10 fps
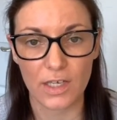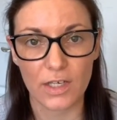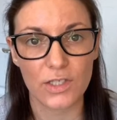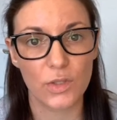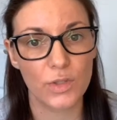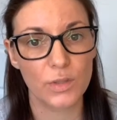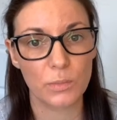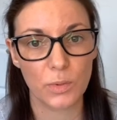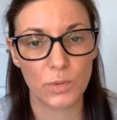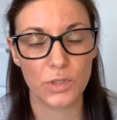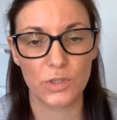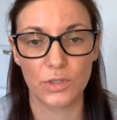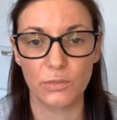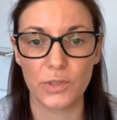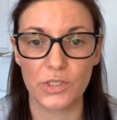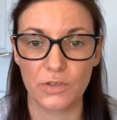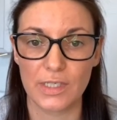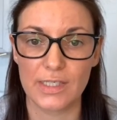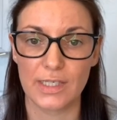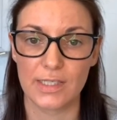so it's important that we
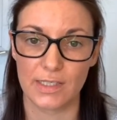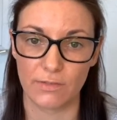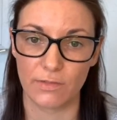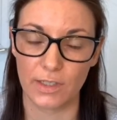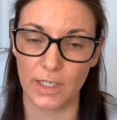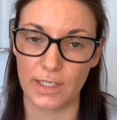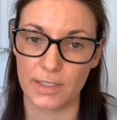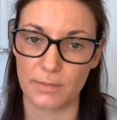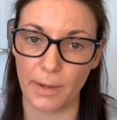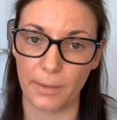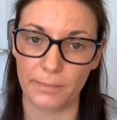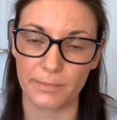treat it differently as well.